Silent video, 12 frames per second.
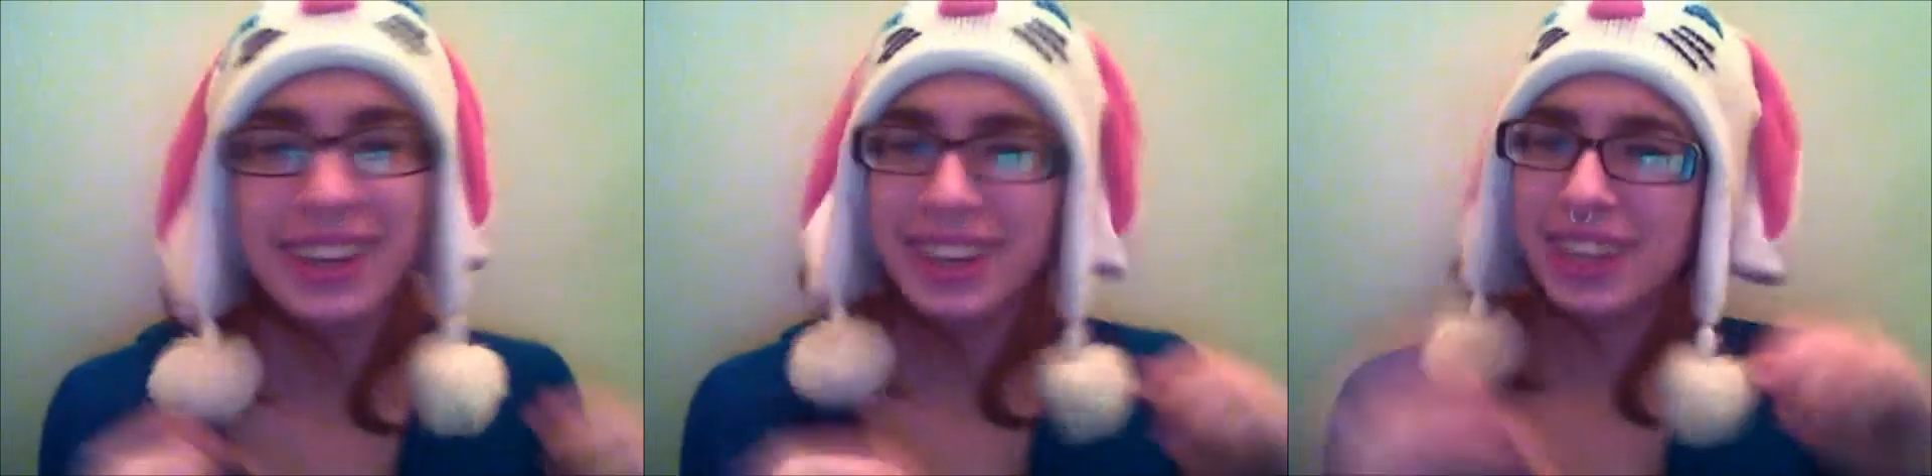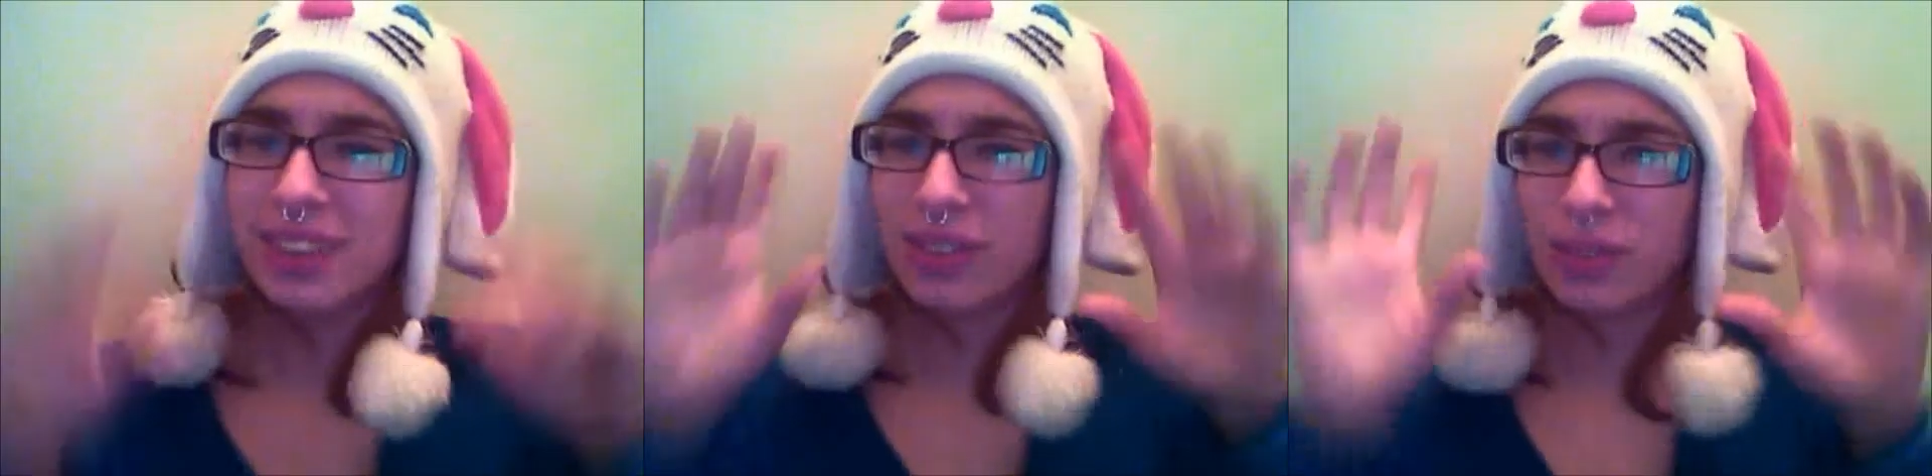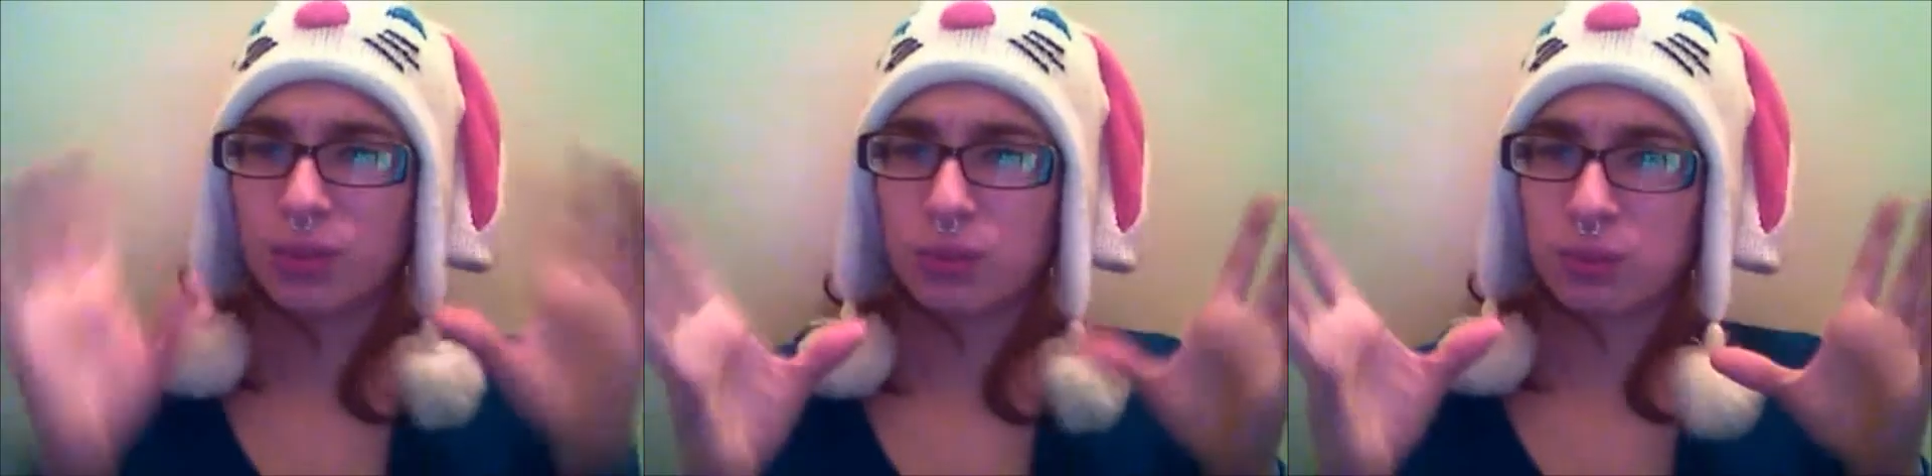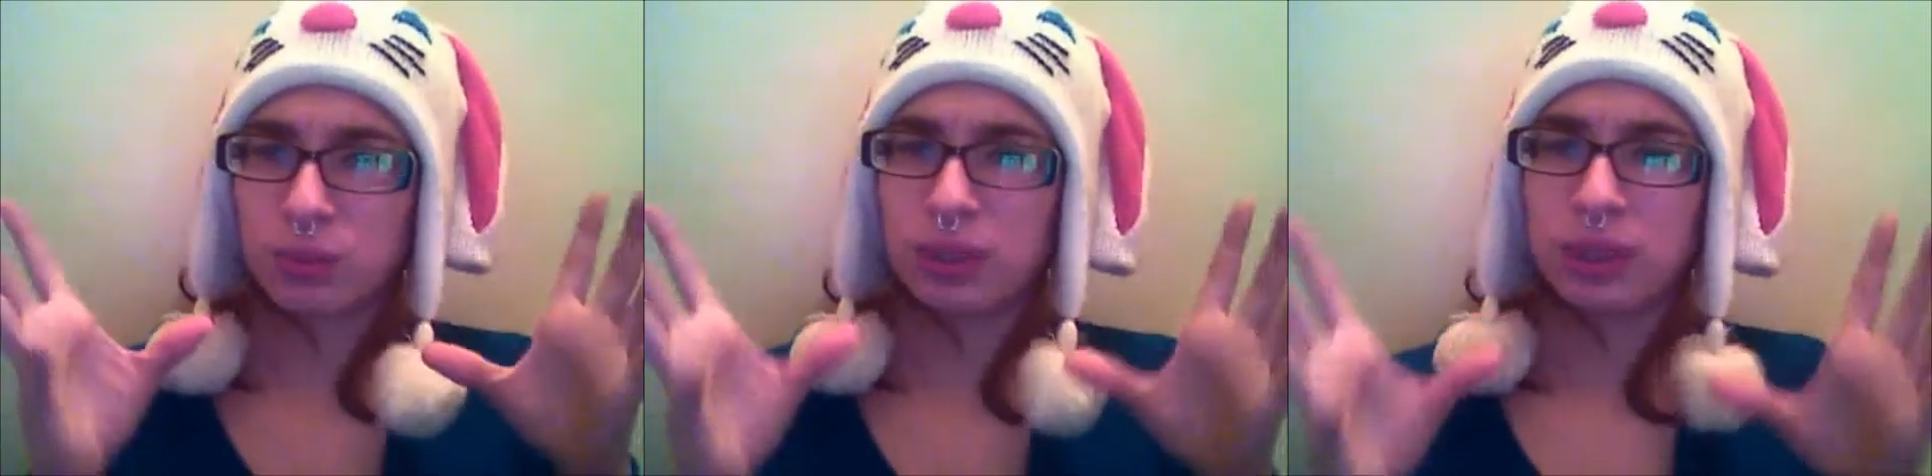It's
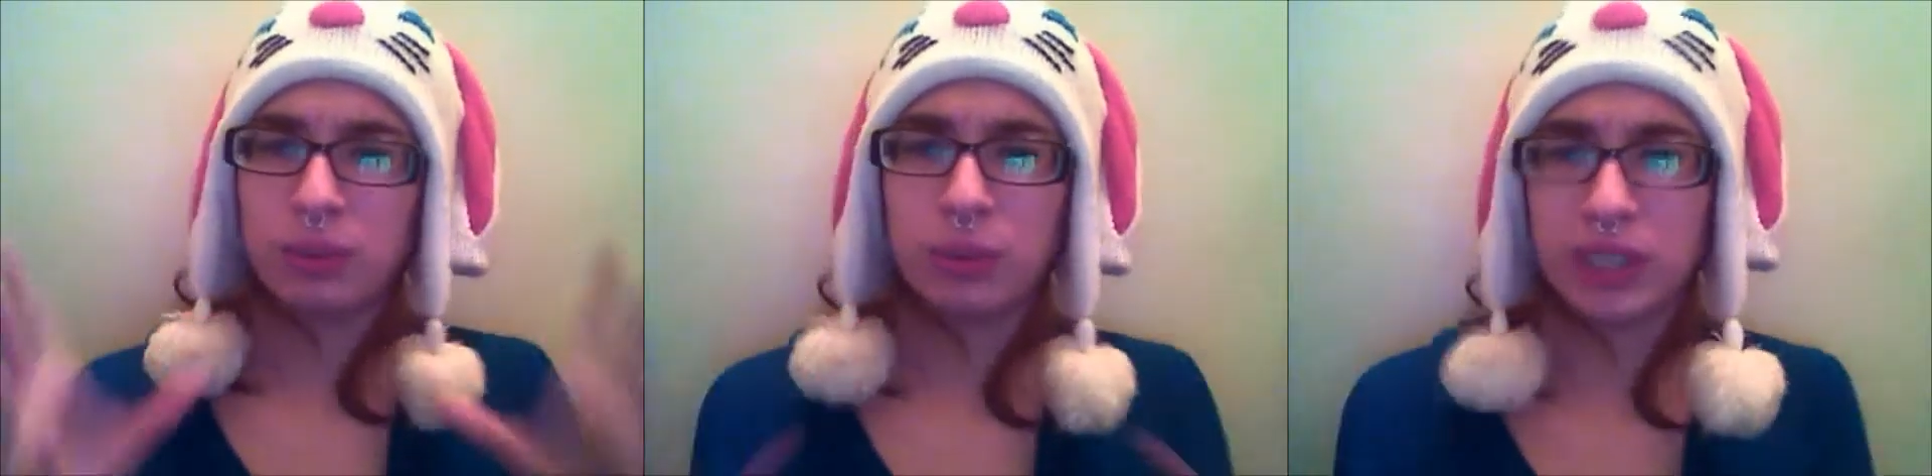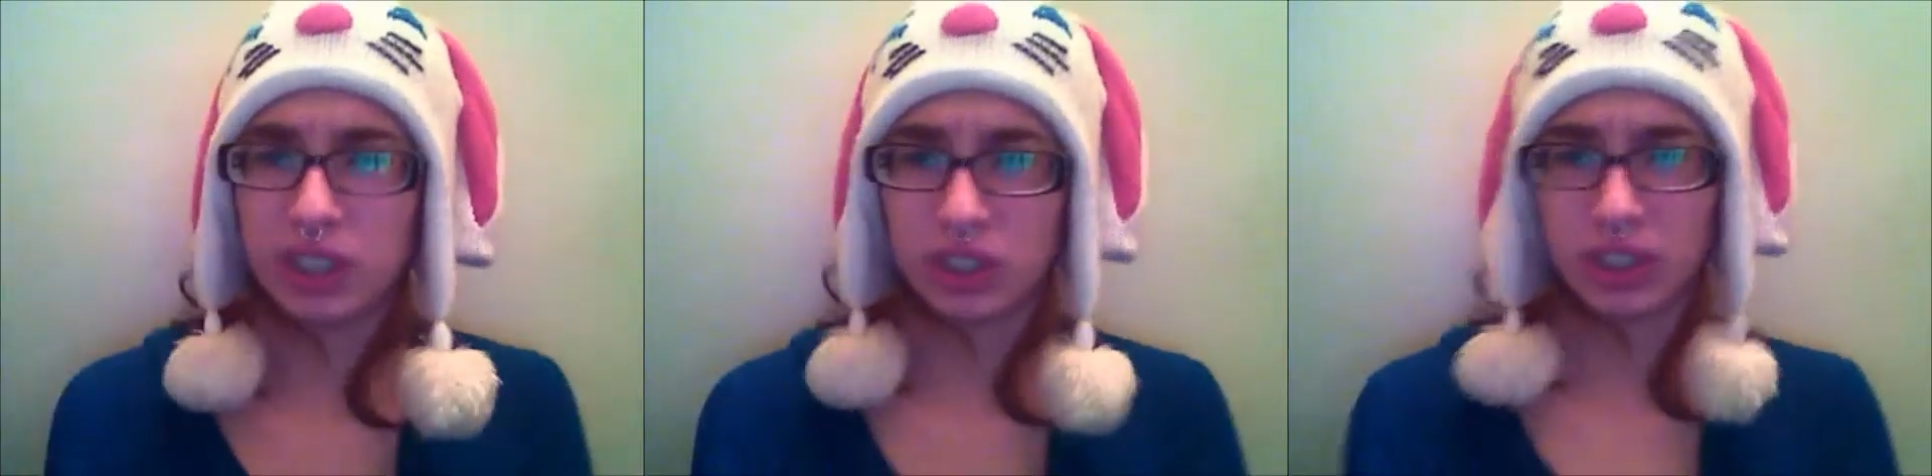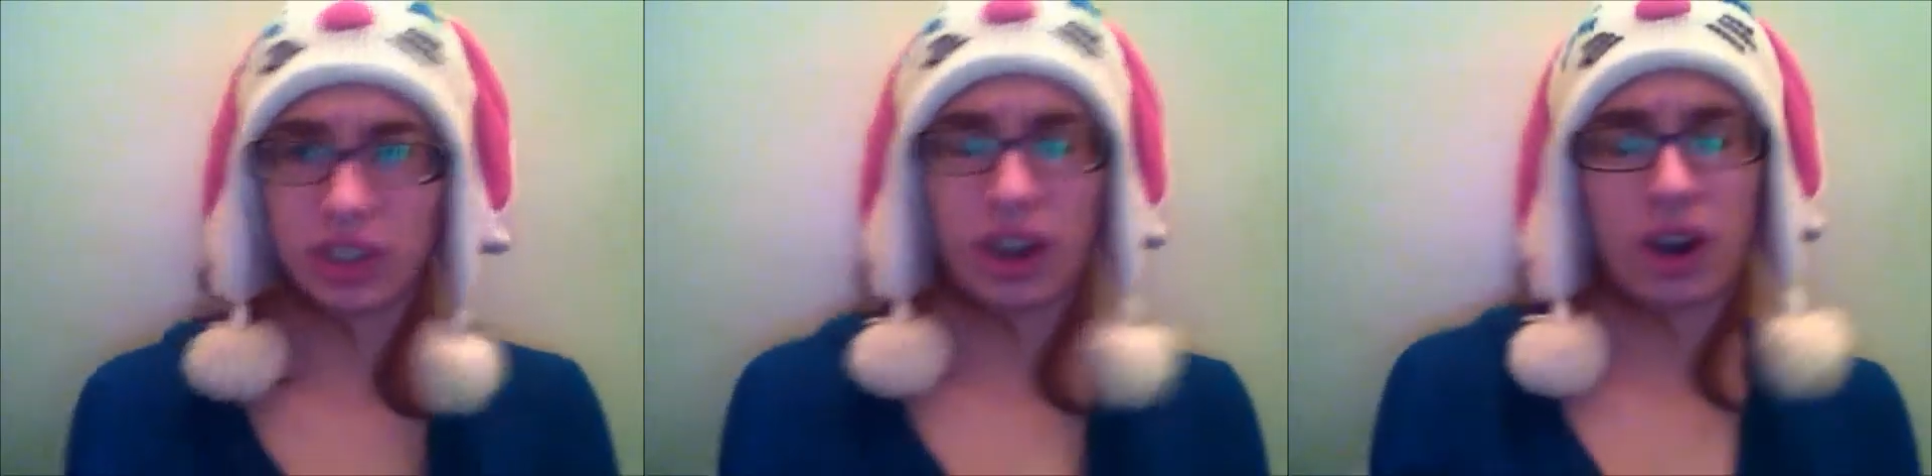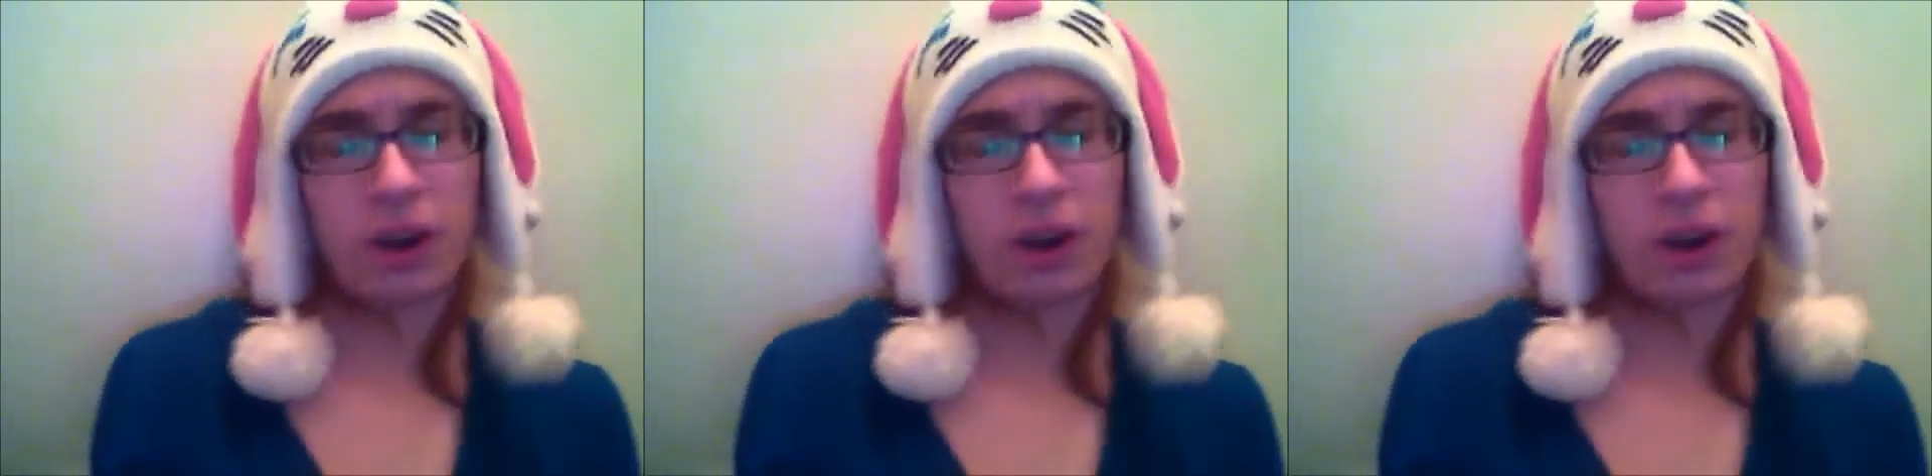really weird.